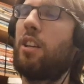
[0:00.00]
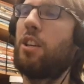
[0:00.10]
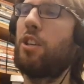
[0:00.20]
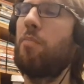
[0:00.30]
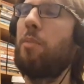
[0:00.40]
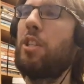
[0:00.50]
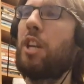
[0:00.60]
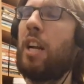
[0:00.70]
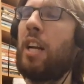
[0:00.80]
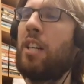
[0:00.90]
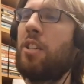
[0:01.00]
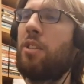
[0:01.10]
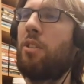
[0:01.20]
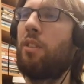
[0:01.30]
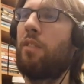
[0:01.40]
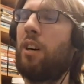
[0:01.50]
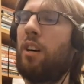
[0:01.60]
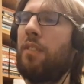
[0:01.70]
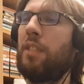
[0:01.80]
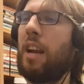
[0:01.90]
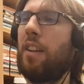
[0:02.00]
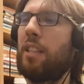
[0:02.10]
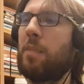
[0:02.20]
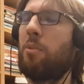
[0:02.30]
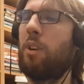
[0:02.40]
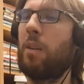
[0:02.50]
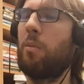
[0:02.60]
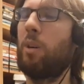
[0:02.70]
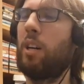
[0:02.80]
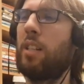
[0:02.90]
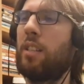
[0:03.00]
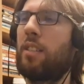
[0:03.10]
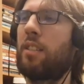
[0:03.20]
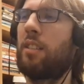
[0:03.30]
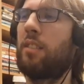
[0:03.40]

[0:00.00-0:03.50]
should be changed or evolved now at this point was